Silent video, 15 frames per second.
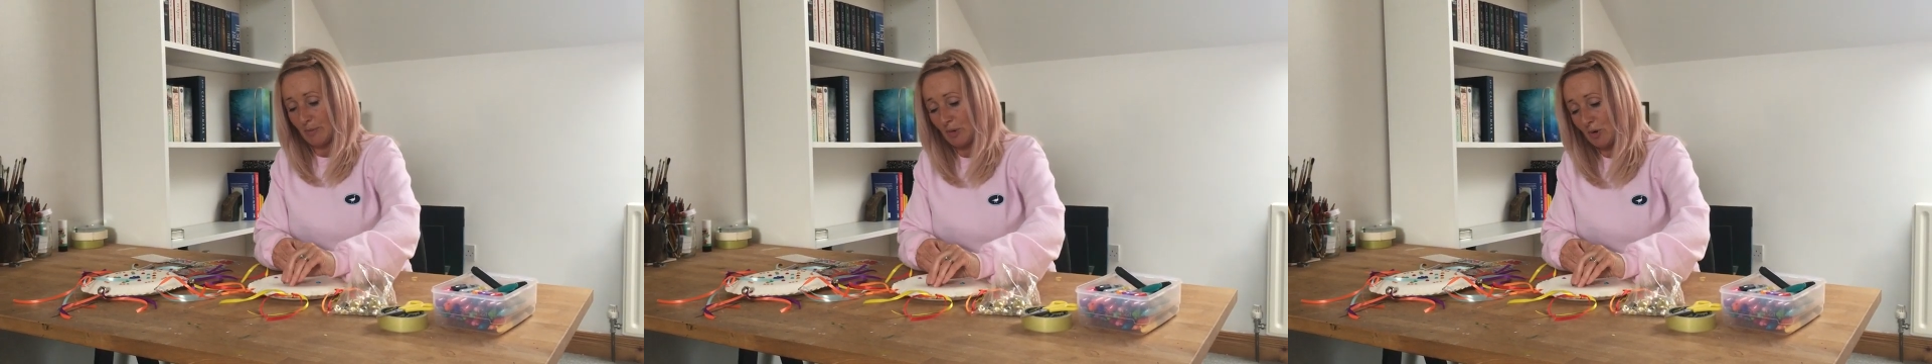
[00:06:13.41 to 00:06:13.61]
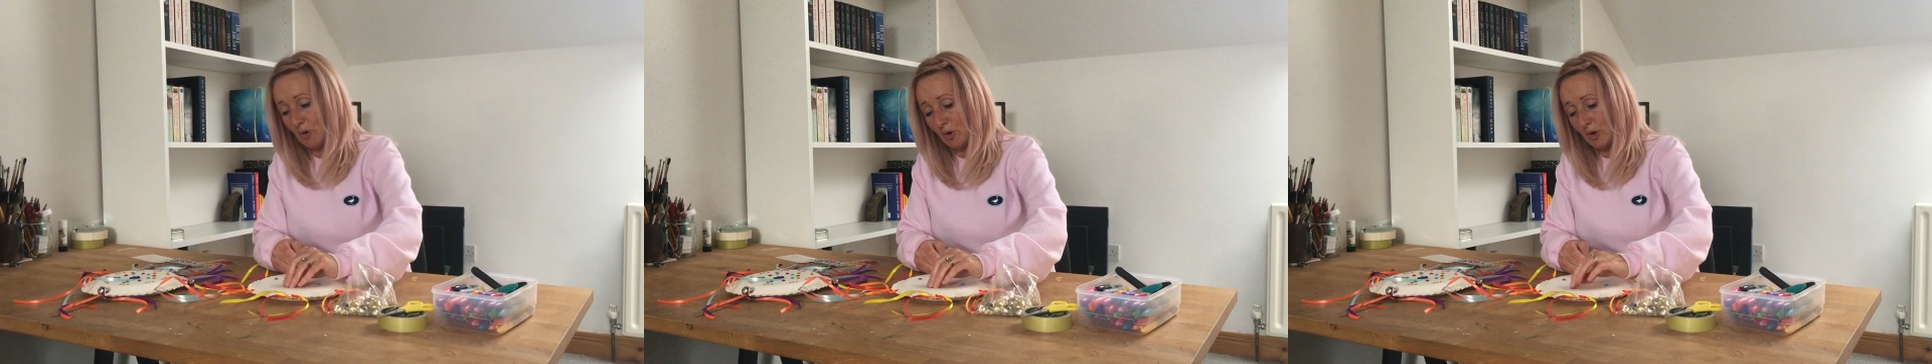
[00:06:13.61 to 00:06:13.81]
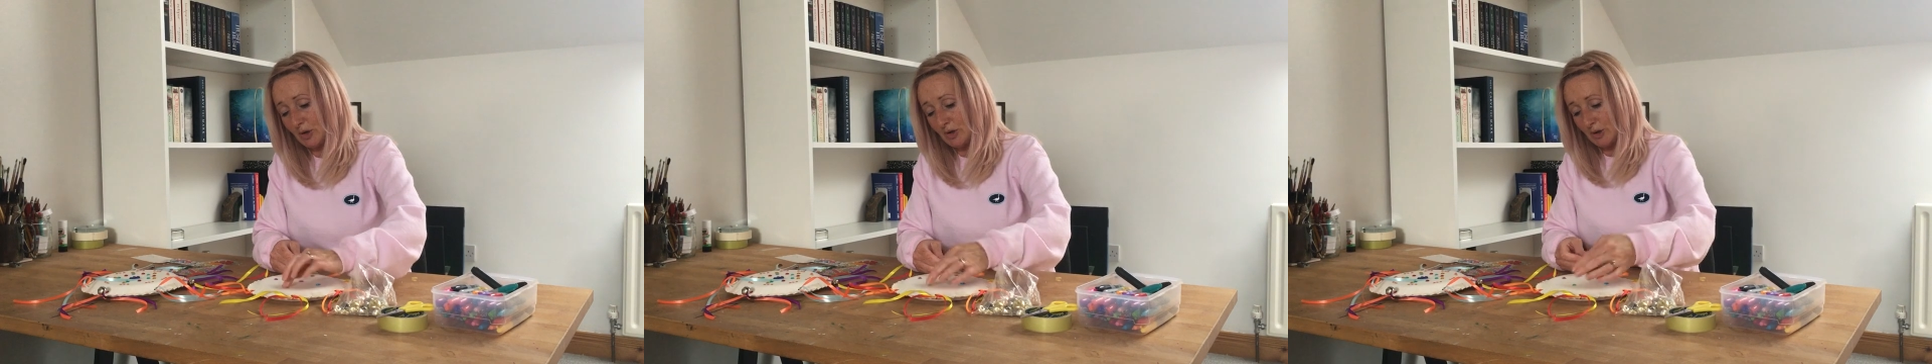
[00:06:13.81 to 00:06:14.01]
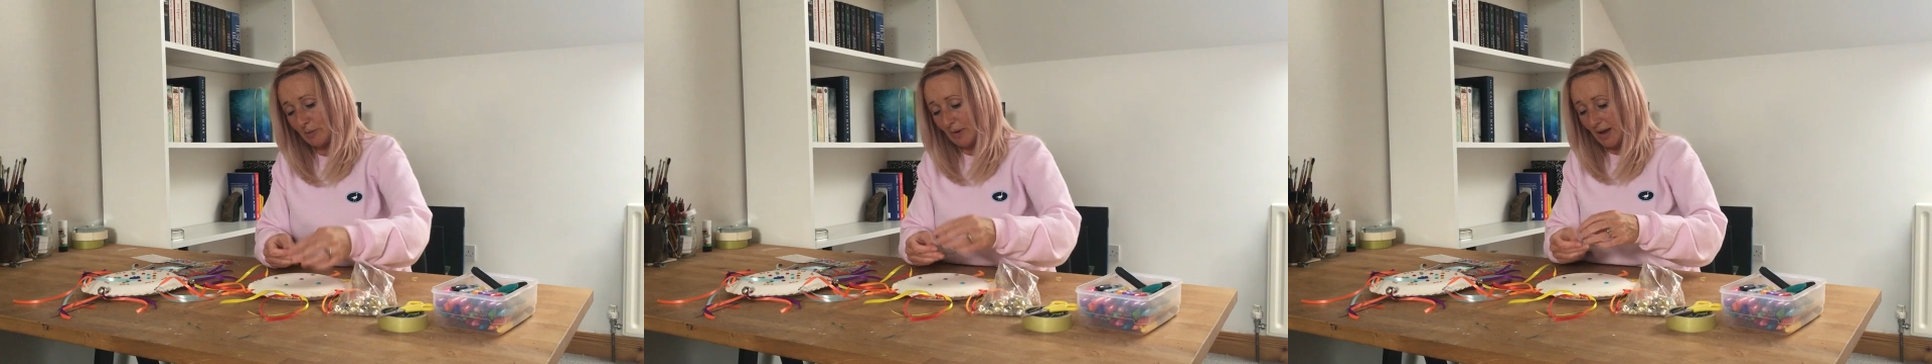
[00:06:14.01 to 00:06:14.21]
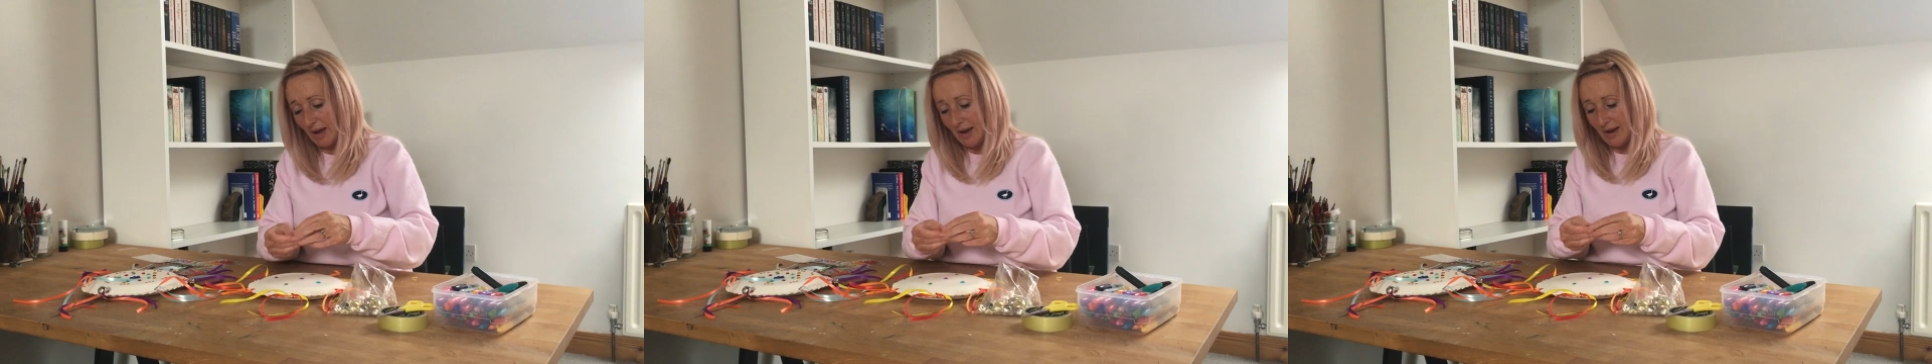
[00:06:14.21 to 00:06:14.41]
But you can do
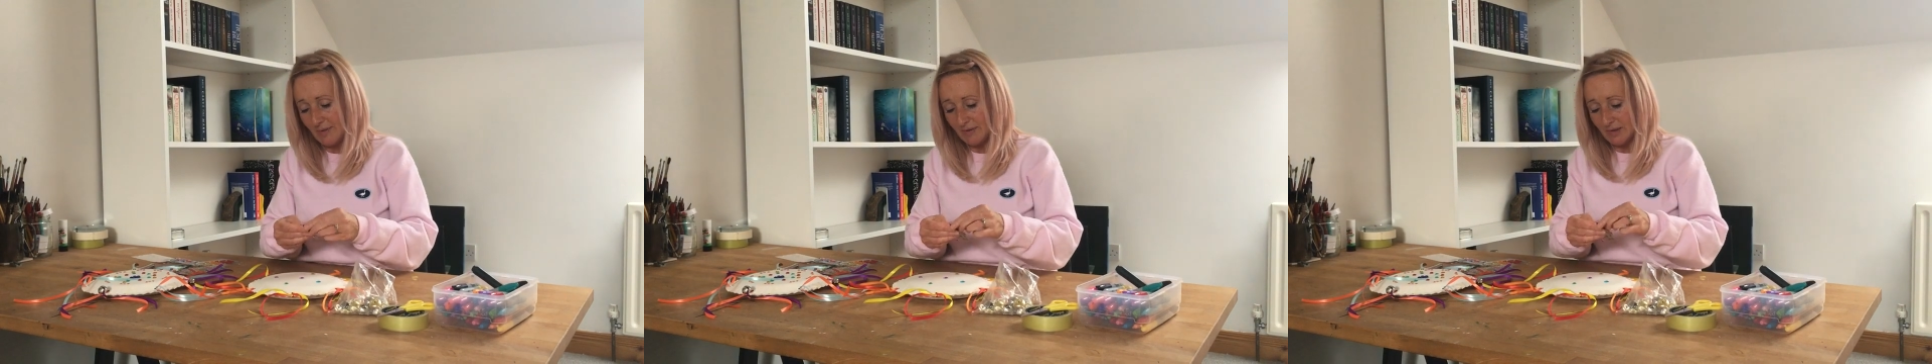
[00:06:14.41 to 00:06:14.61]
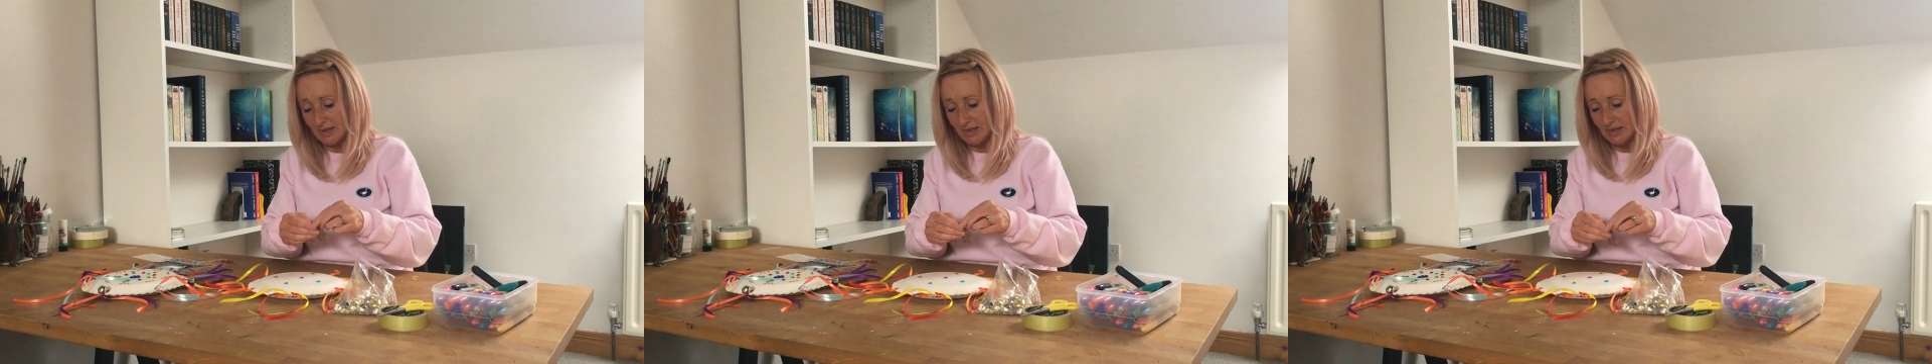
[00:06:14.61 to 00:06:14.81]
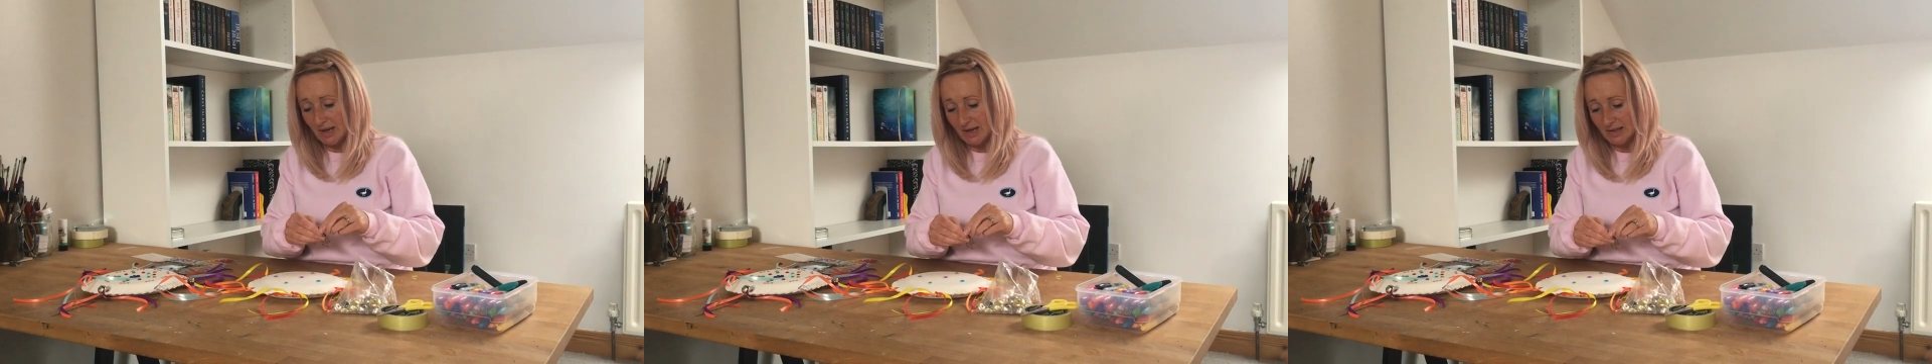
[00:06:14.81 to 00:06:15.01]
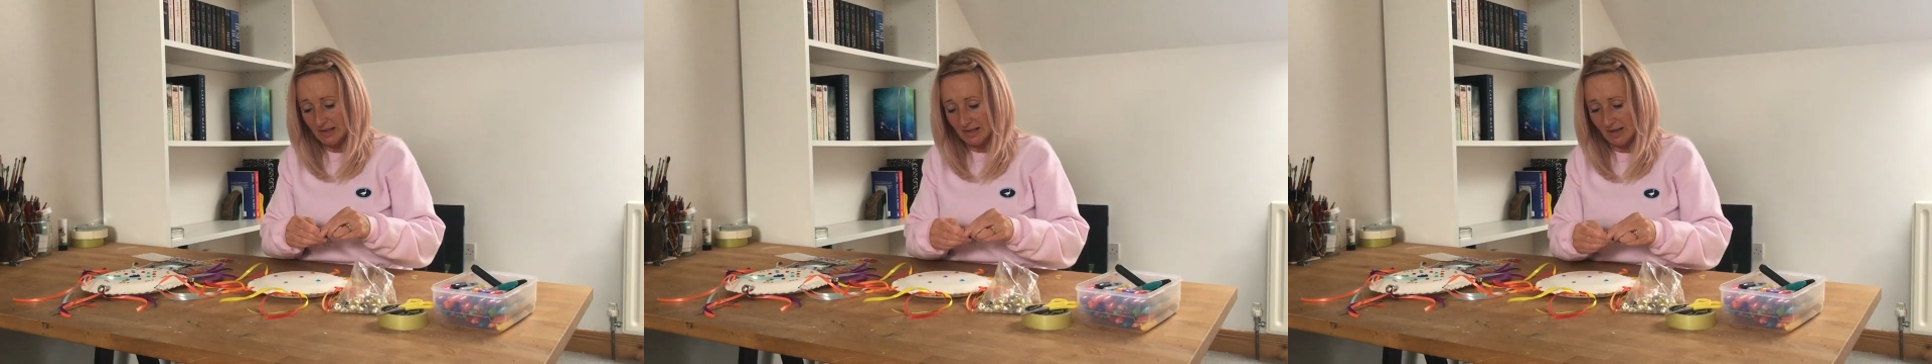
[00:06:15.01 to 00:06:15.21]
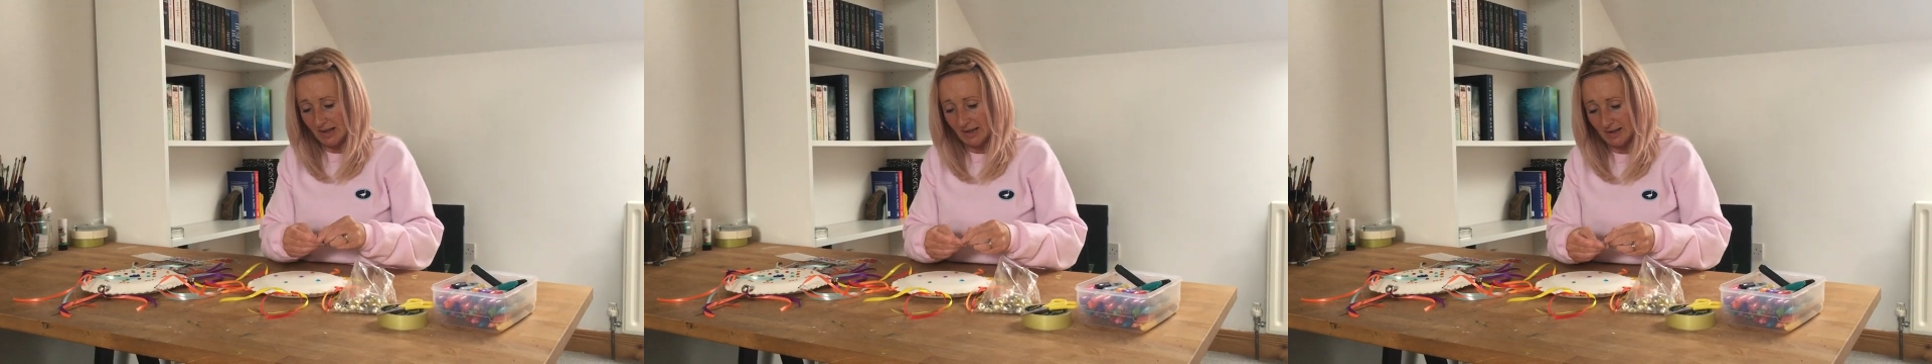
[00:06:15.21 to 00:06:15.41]
whatever design
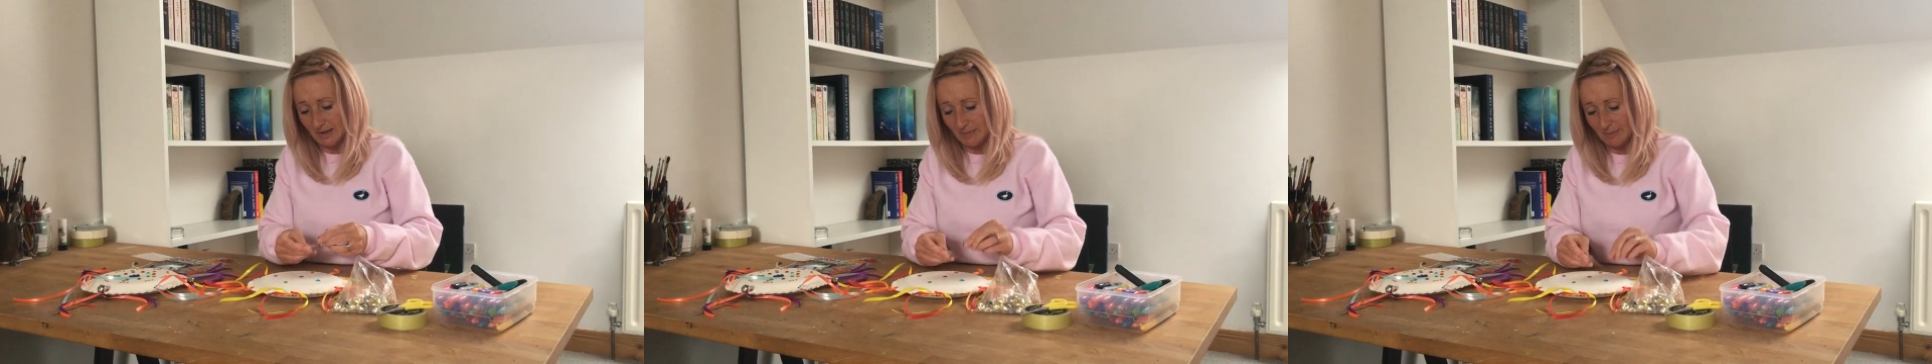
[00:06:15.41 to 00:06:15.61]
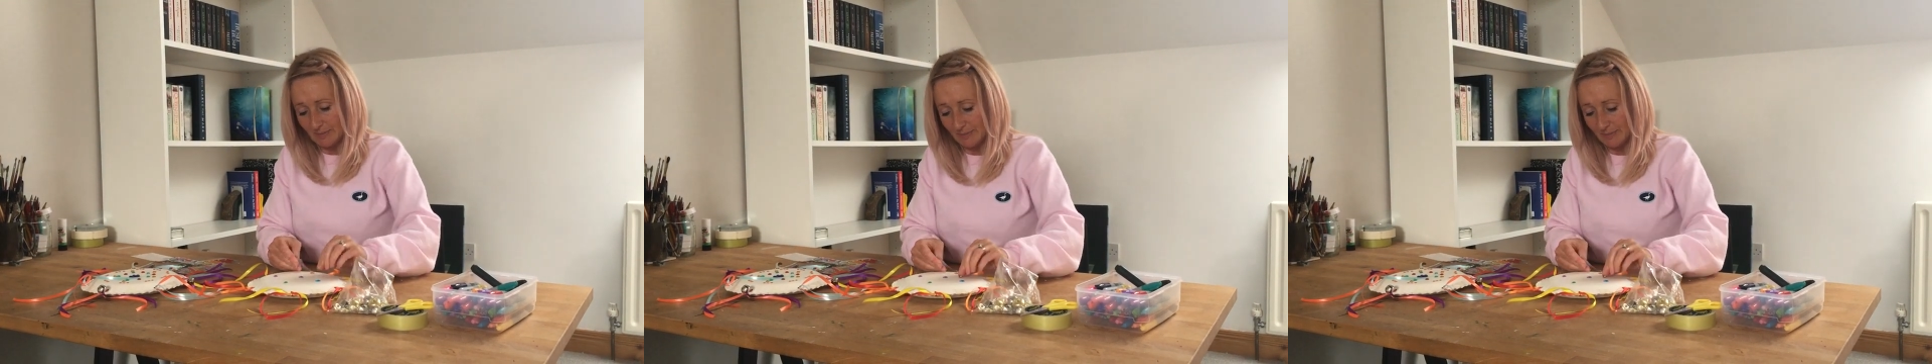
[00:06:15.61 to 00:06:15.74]
you like.